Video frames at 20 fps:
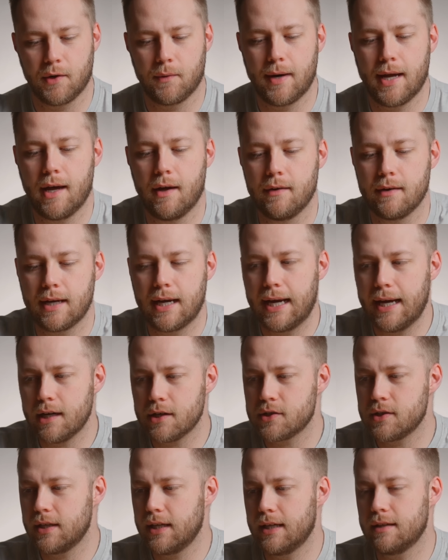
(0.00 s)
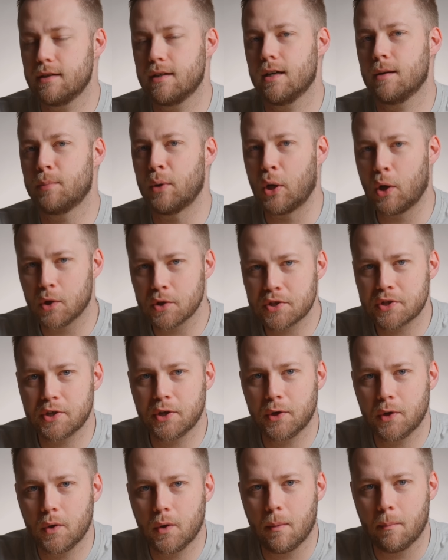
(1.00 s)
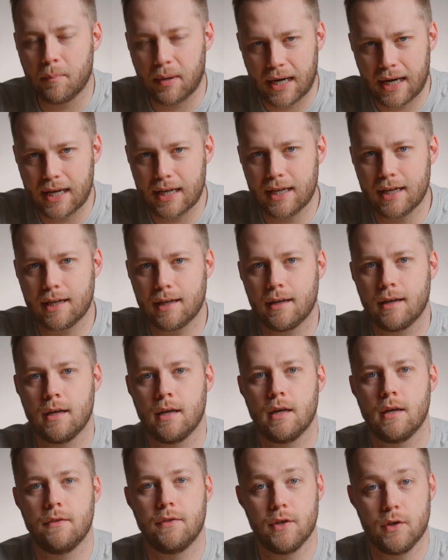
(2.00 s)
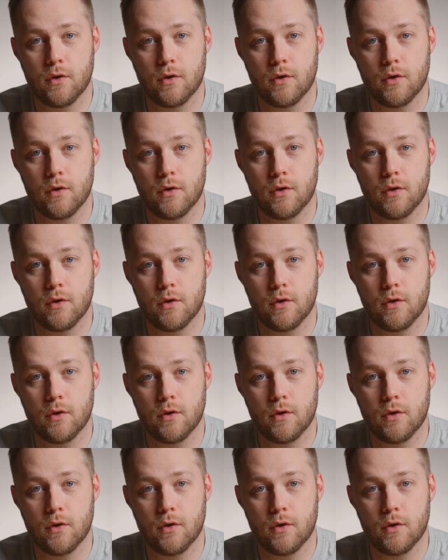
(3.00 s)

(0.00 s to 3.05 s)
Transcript: around, I actually ended up also buying the